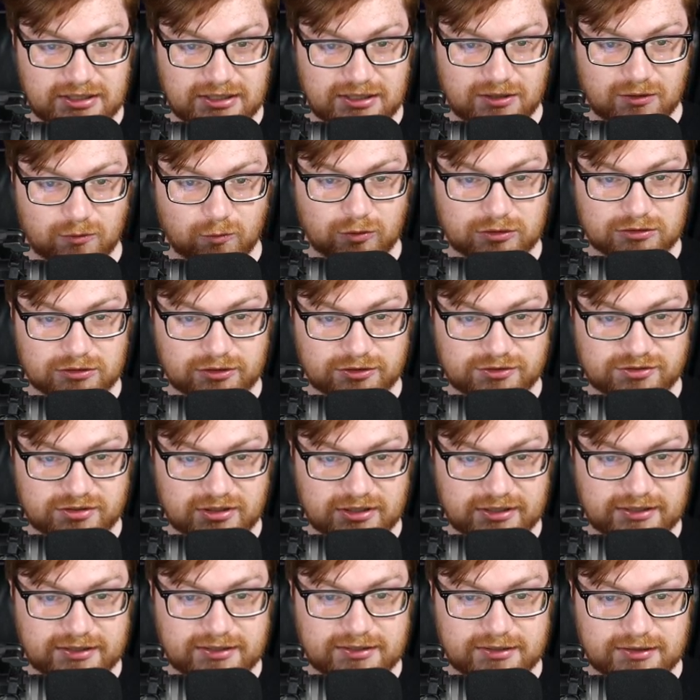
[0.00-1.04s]
what looks
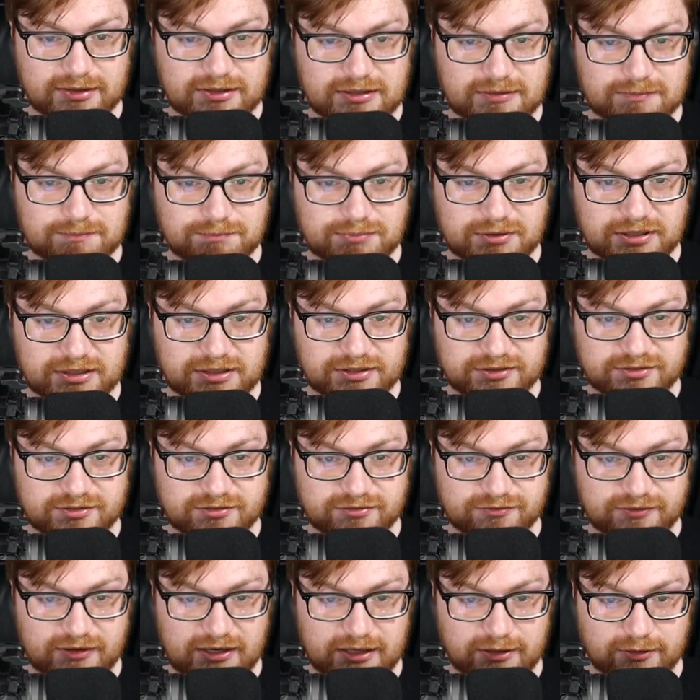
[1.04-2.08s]
like the biggest
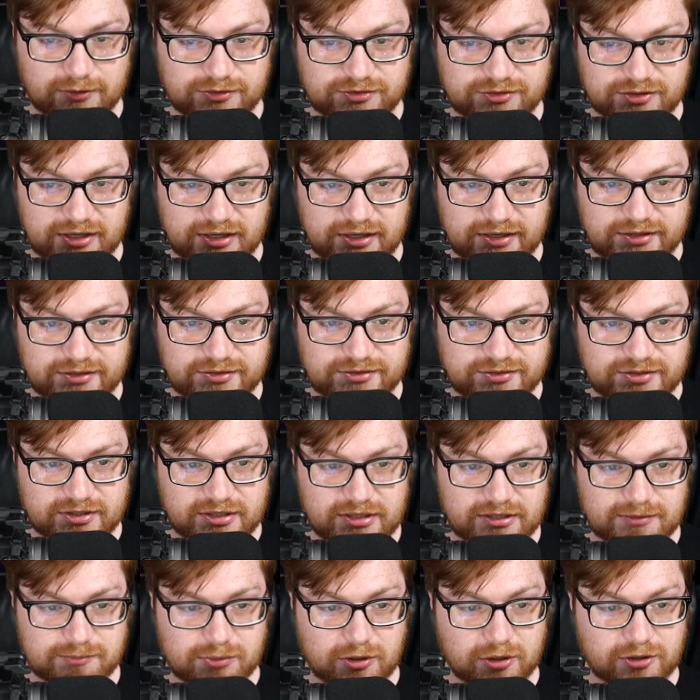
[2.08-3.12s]
file size
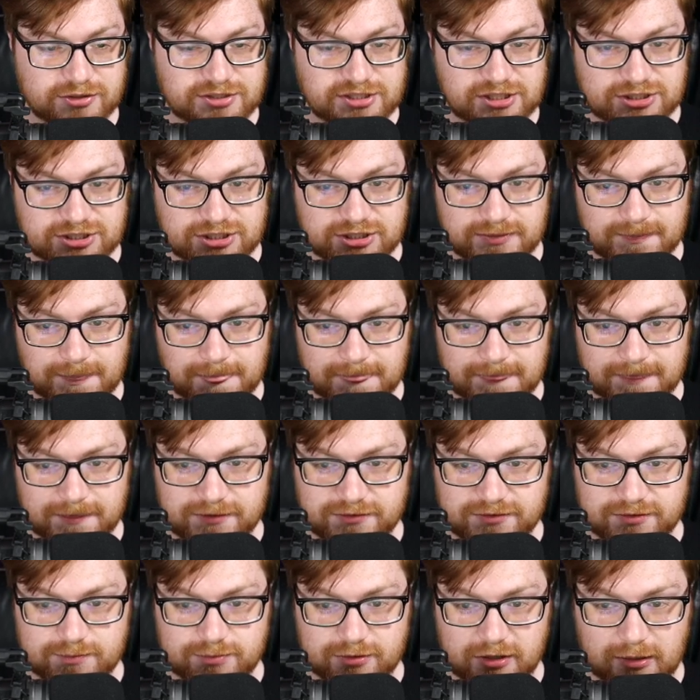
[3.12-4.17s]
partition. This
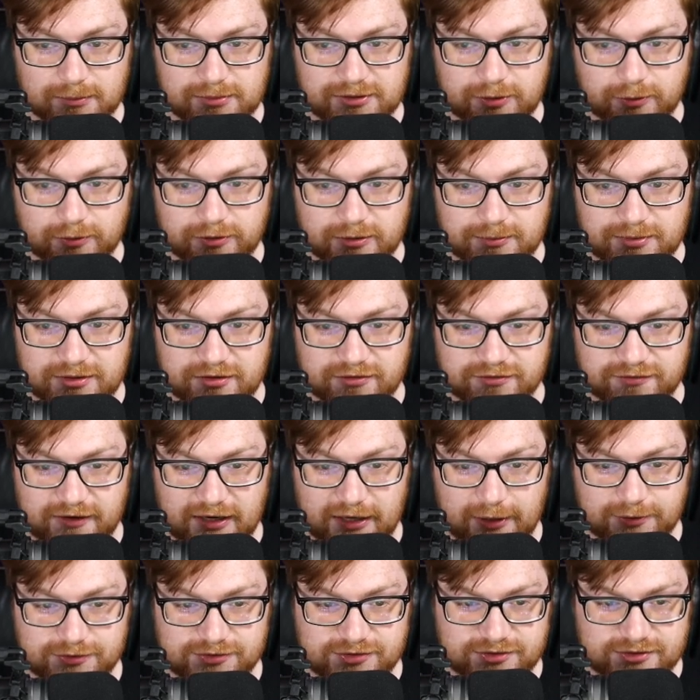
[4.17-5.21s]
is probably going to be the
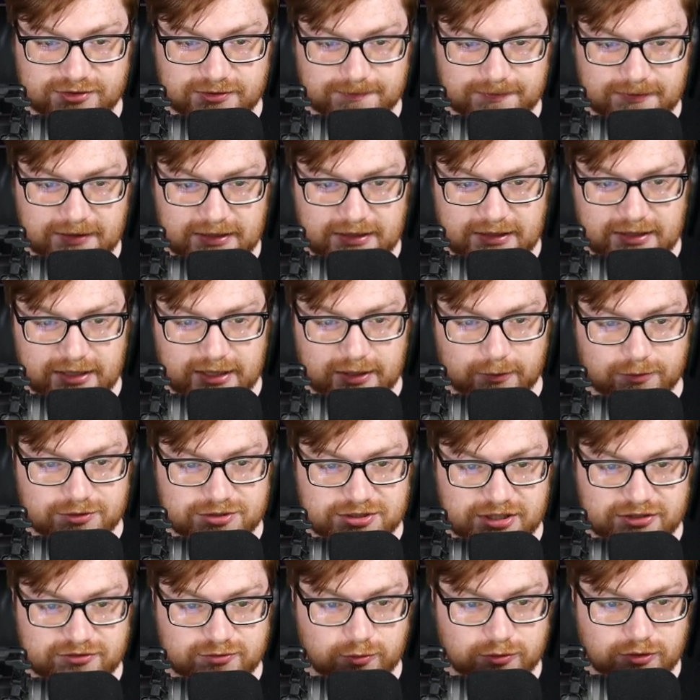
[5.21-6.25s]
file system, in which
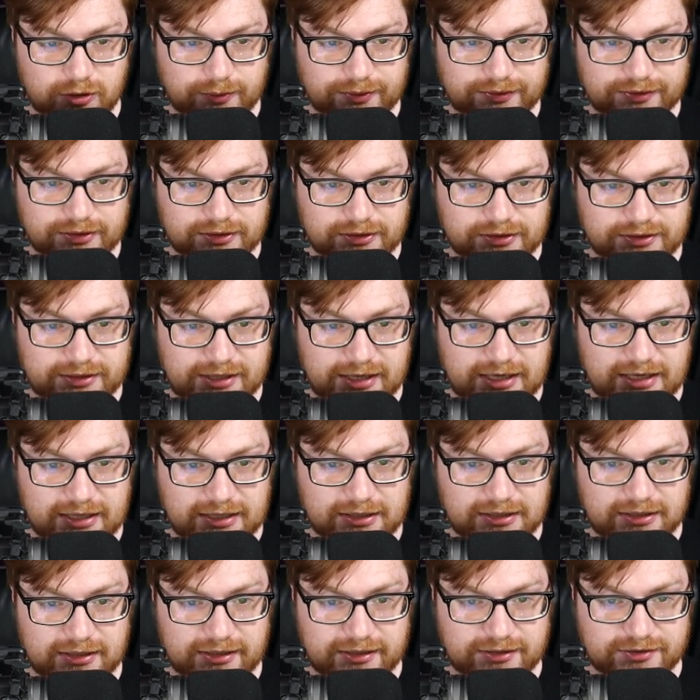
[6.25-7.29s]
case we'll go ahead and click
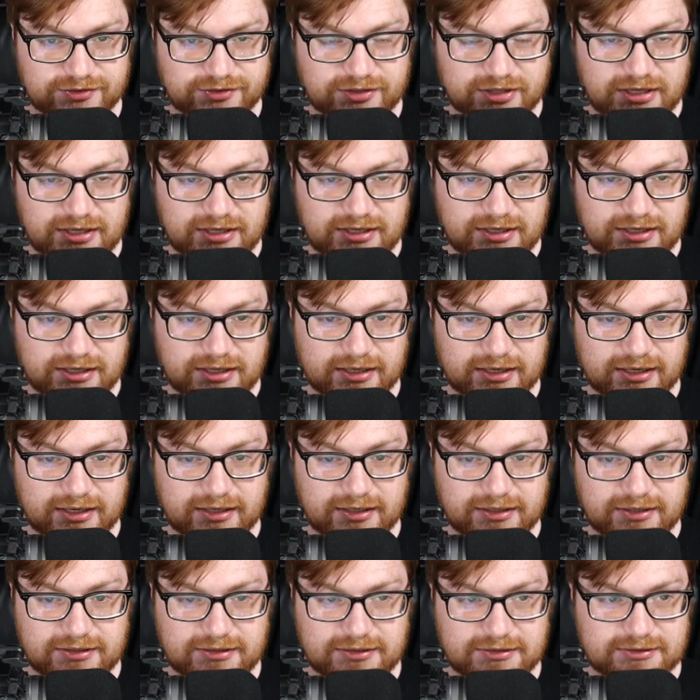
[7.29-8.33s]
Analyze. And
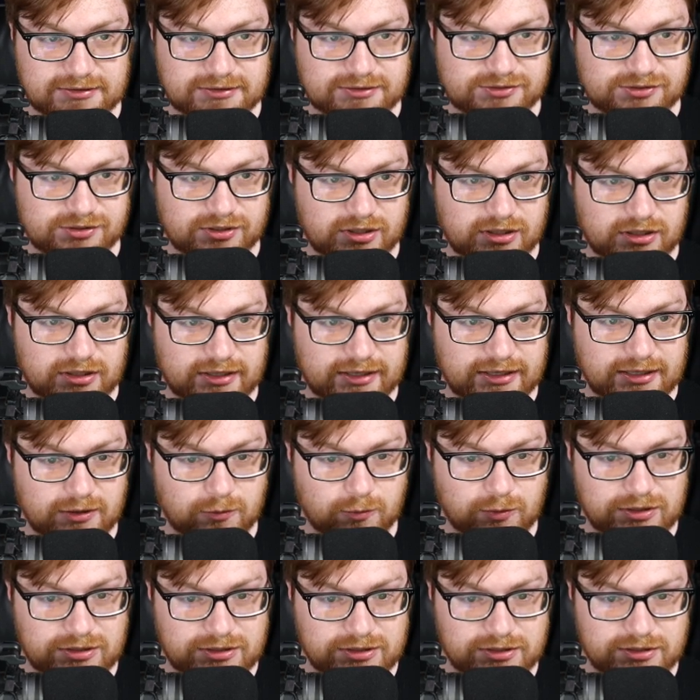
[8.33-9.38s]
I saw, hey,
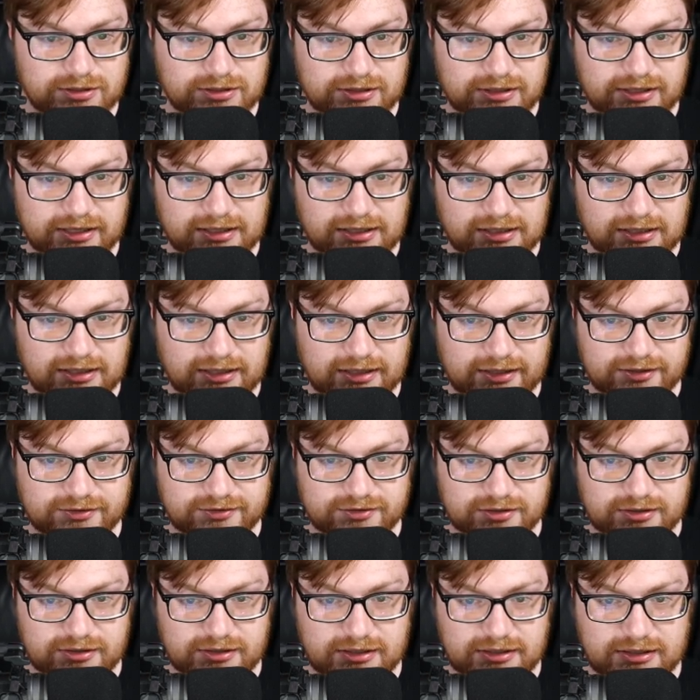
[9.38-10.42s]
we could analyze
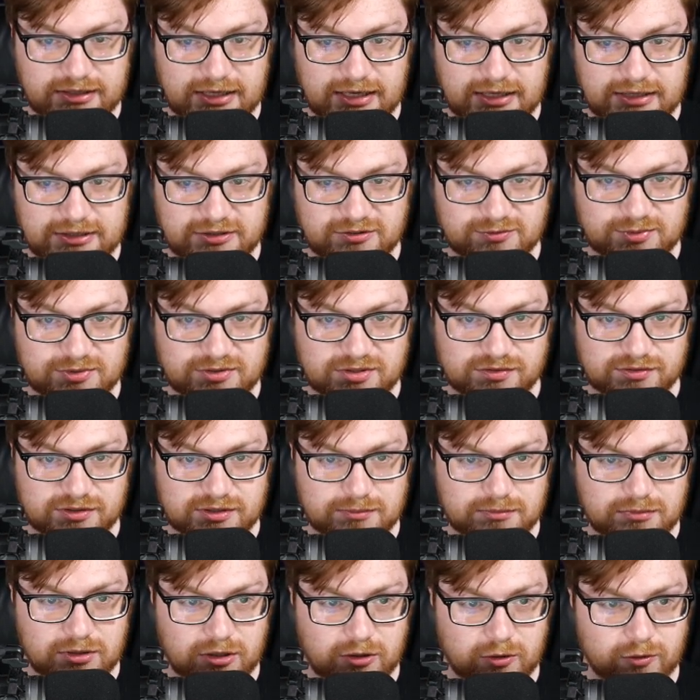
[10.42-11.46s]
in any specific
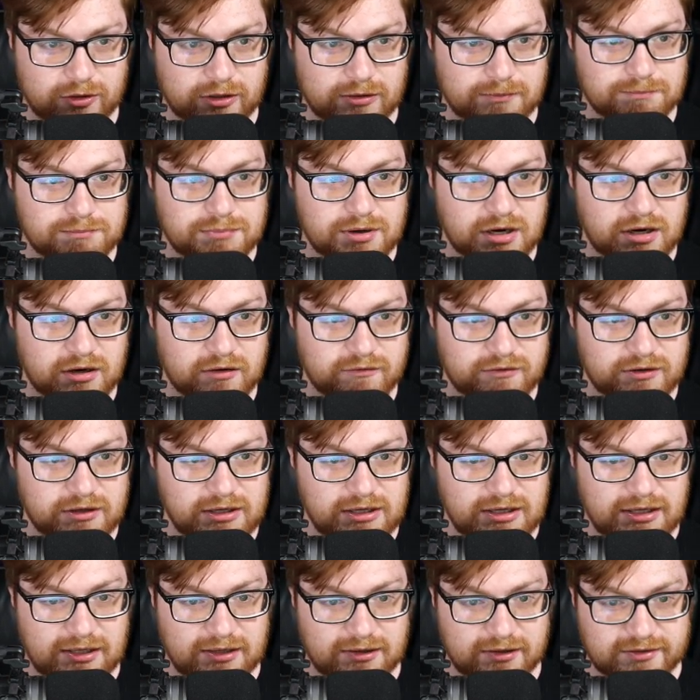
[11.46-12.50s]
mode above.
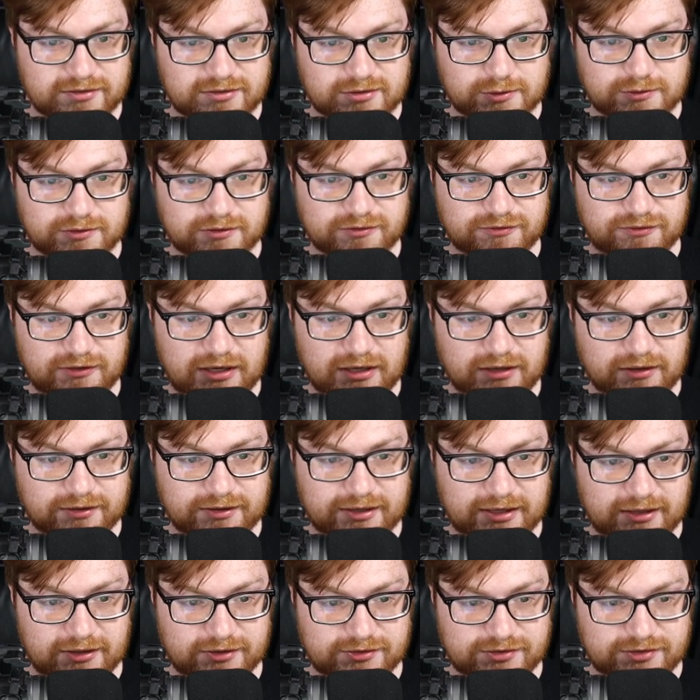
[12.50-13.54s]
Let's look for file
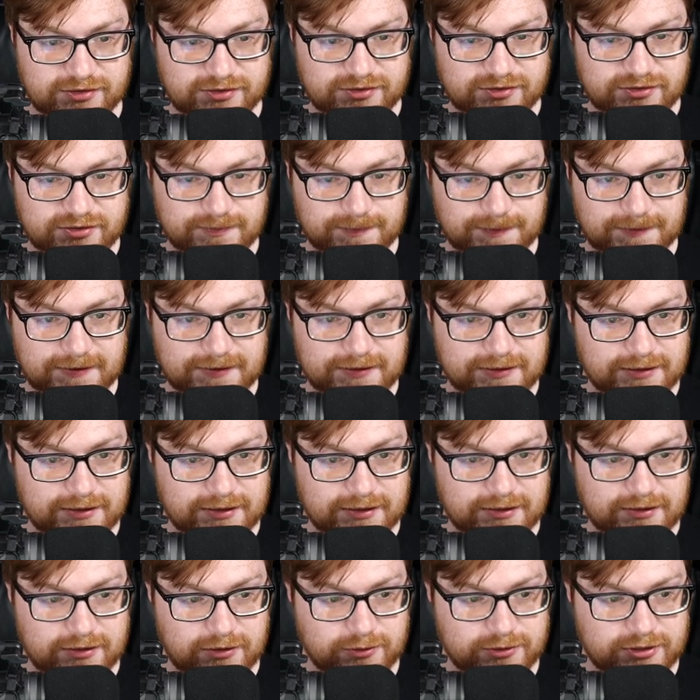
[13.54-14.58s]
analysis.
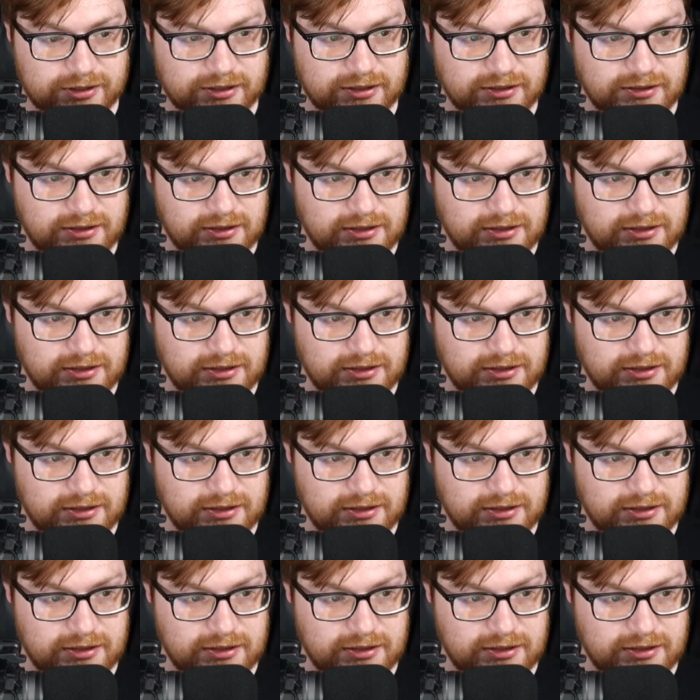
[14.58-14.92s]
And okay,